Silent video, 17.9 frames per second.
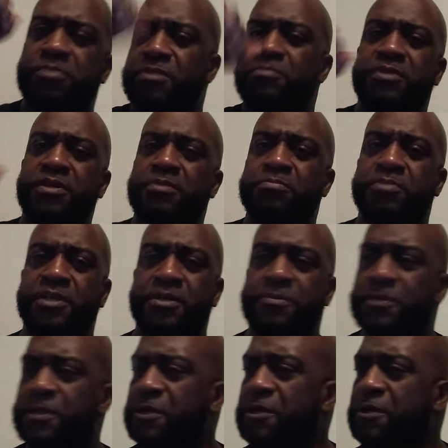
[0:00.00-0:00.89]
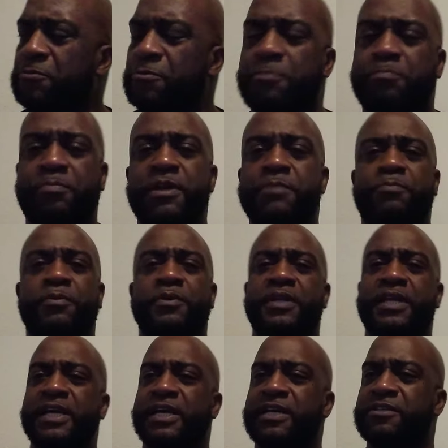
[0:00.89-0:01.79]
boom, boom, boom, with people
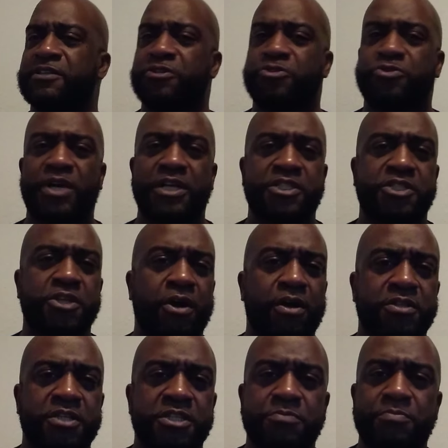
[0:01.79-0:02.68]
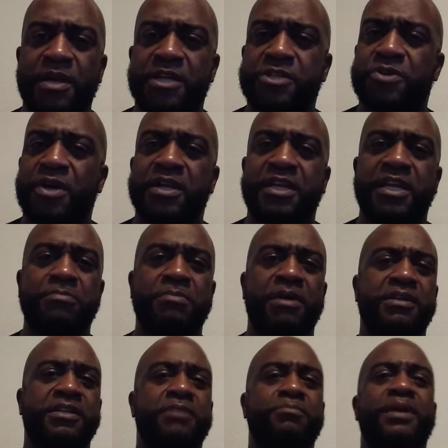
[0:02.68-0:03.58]
there, you know, trying to talk to this man, trying to get him
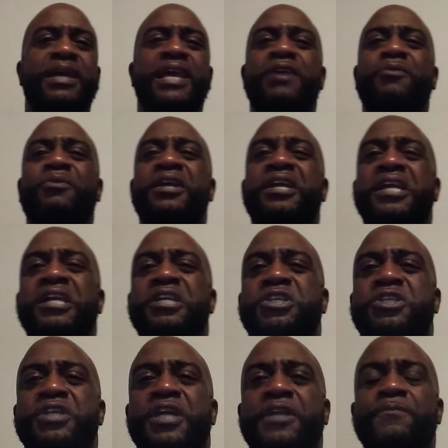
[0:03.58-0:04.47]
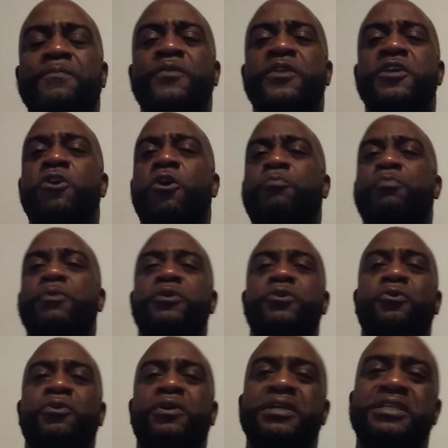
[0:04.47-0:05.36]
out there, but he didn't want to hear shit. He opened
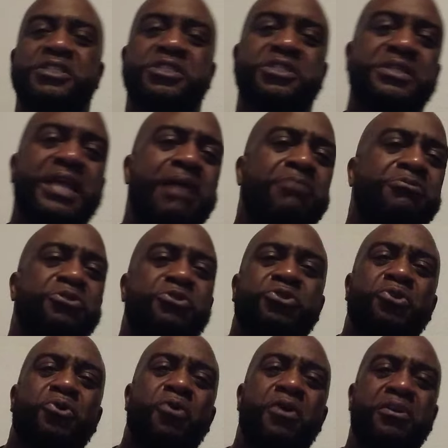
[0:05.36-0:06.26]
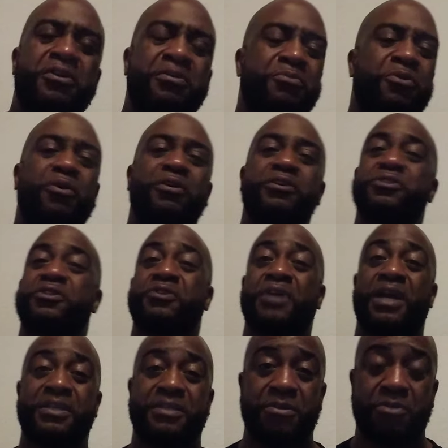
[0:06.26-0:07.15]
the door, he slams the door, them all this
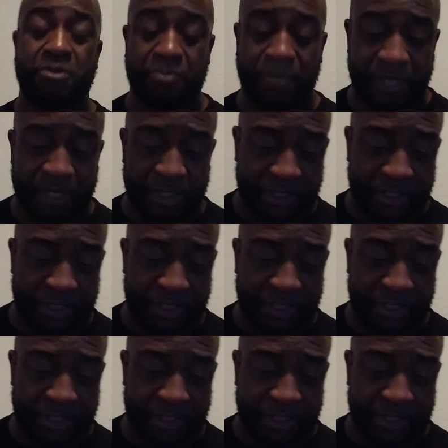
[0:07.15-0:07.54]
goddamn crazy